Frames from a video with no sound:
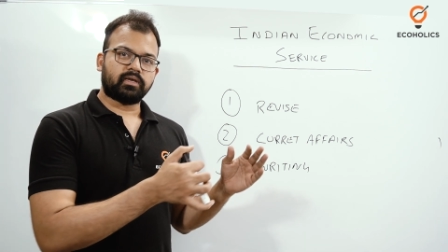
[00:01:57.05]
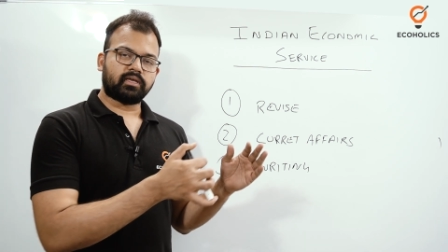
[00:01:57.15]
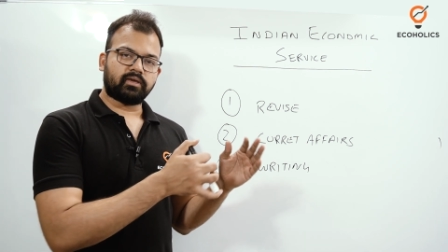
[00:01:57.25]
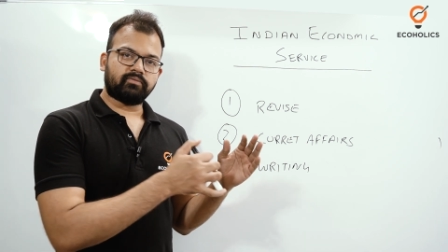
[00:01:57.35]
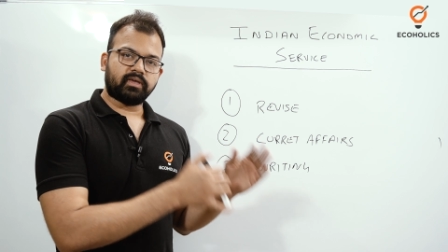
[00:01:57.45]

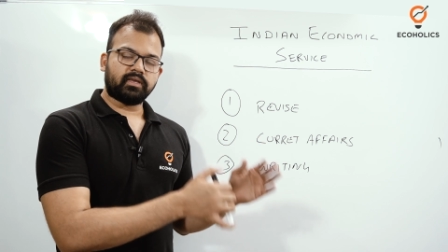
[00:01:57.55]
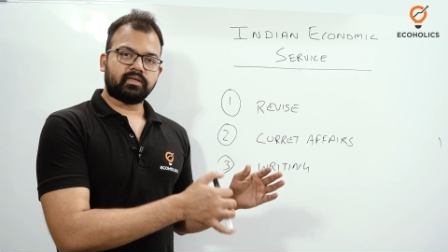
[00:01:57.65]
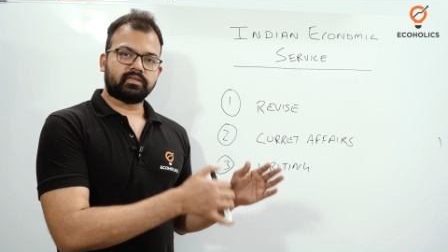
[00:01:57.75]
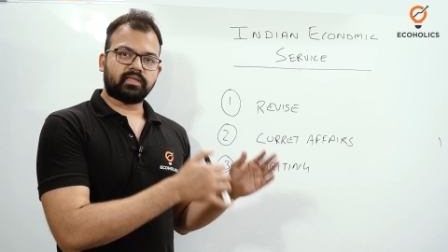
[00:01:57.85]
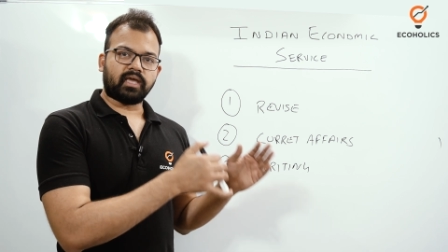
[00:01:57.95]

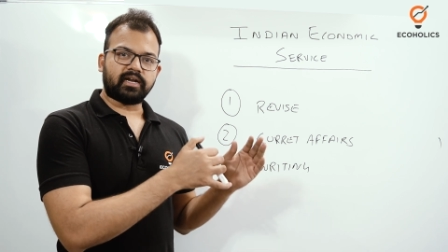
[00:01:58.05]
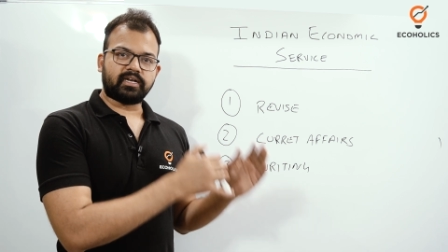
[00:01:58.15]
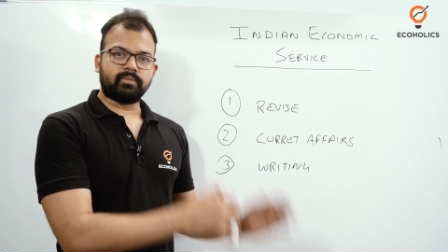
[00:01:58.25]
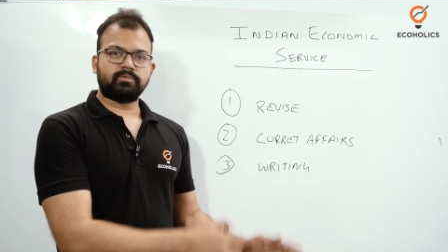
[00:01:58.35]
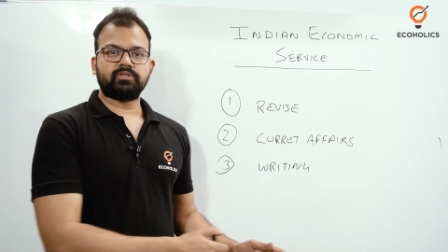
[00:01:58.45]
giving the
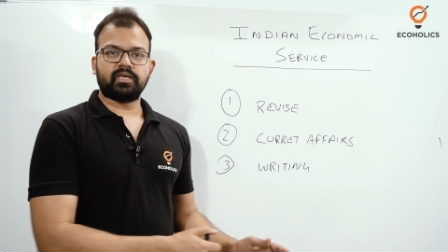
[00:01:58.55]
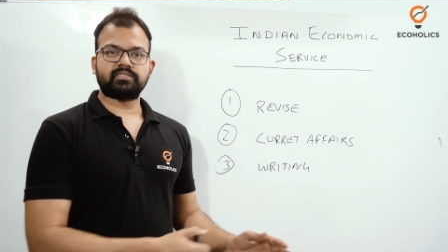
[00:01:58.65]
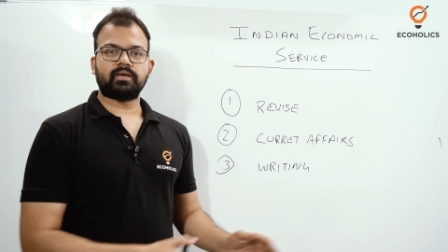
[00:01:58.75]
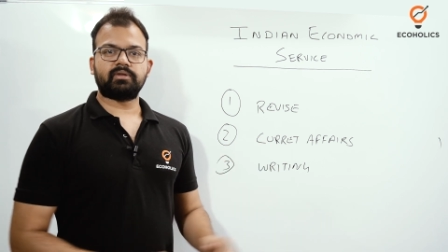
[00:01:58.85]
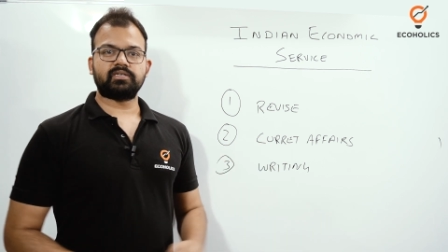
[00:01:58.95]
attempt to the
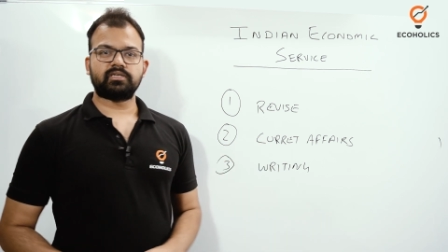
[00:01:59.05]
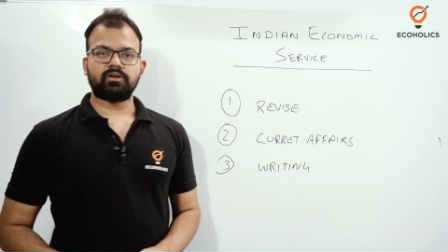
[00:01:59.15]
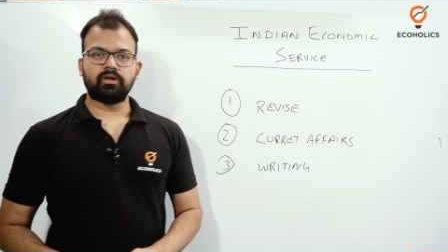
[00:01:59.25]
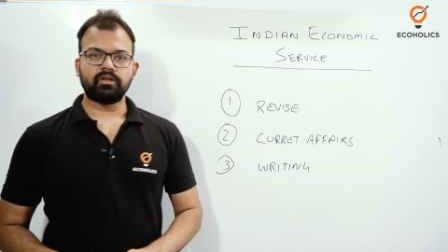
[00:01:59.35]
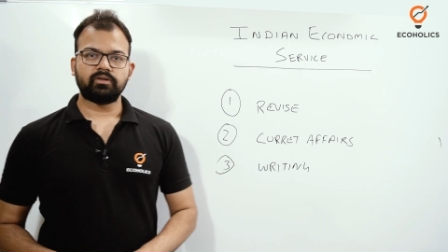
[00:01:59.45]
examination
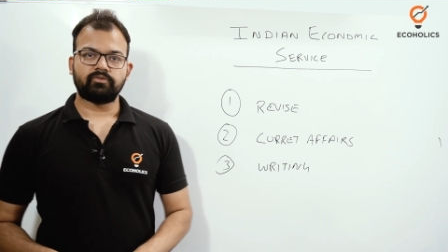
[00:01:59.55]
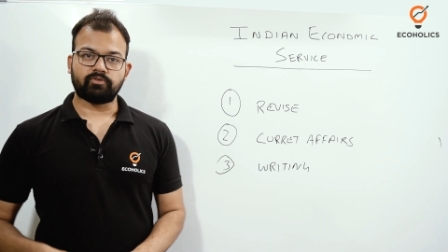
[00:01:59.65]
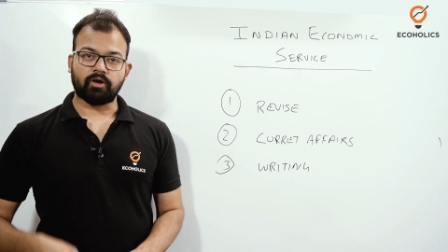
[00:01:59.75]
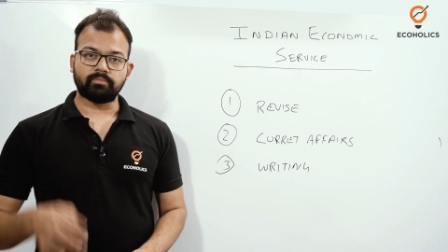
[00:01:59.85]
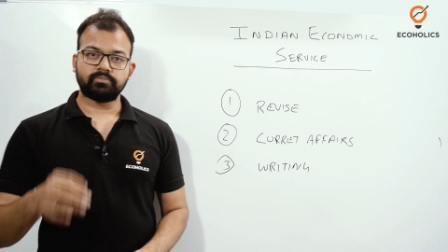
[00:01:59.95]
hall,
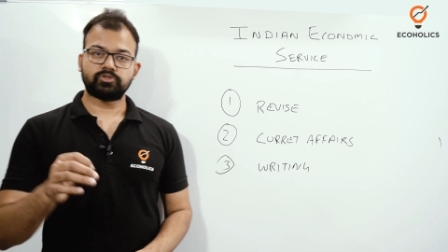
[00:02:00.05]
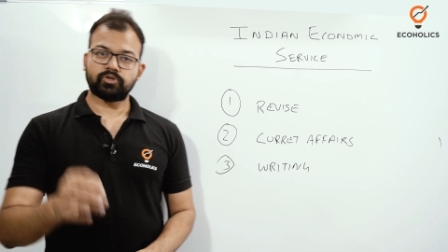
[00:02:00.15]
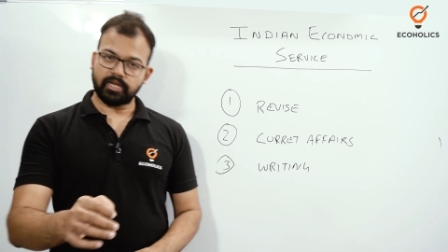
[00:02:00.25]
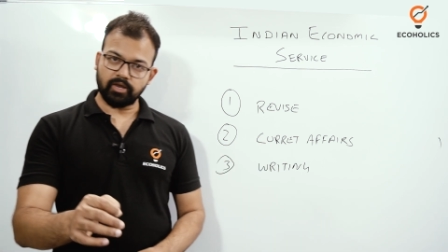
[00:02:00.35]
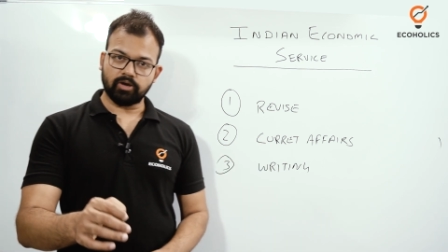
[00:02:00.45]
from
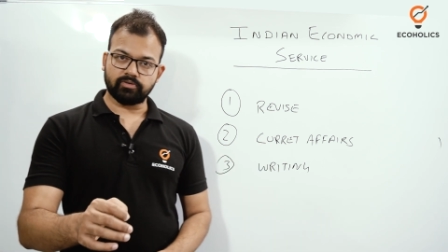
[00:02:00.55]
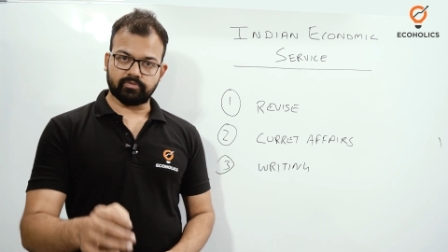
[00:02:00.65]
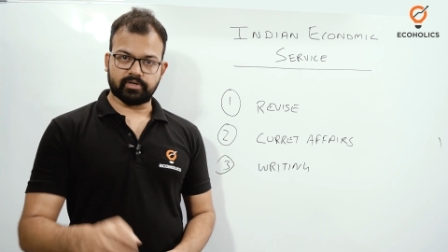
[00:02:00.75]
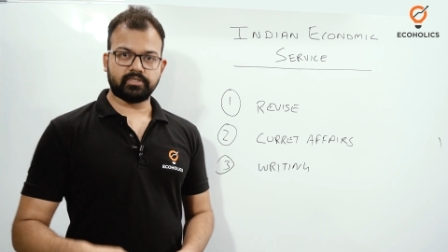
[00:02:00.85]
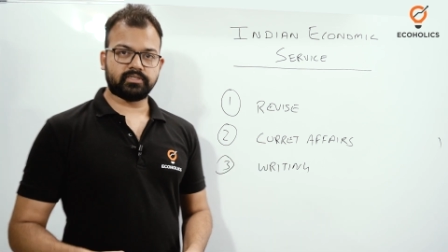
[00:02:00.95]
today
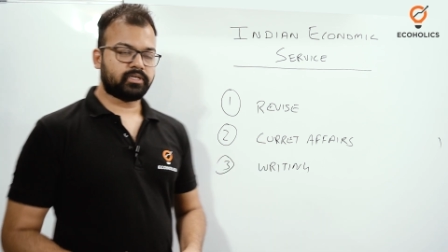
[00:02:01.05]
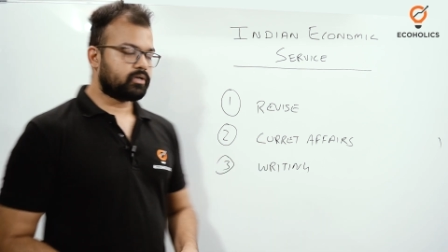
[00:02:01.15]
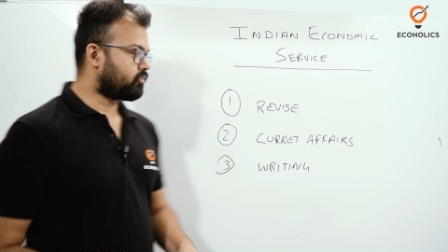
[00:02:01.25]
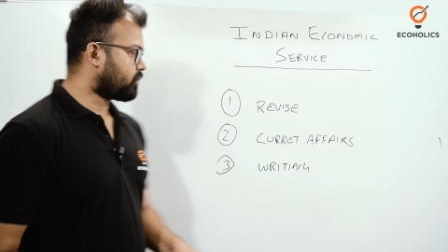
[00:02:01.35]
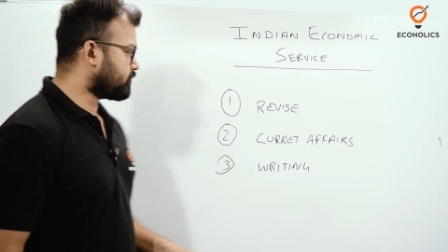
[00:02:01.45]
onwards,
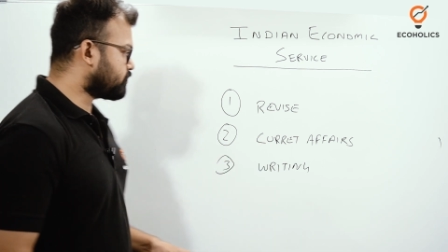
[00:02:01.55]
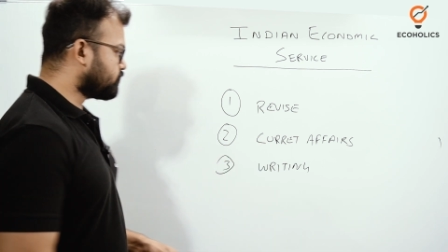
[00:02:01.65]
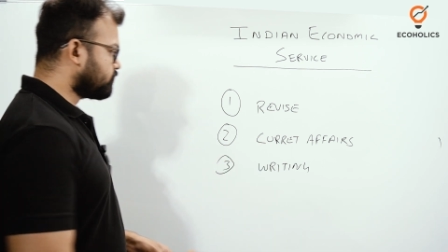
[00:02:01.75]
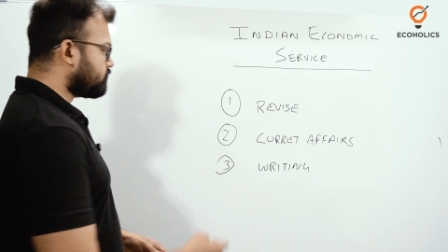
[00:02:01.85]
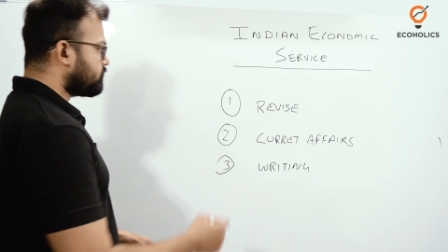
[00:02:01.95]
what you
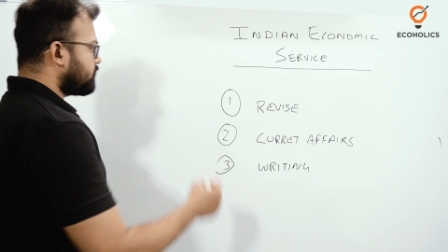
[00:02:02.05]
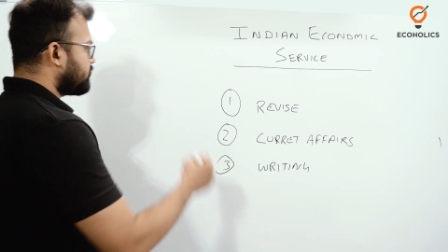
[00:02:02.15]
do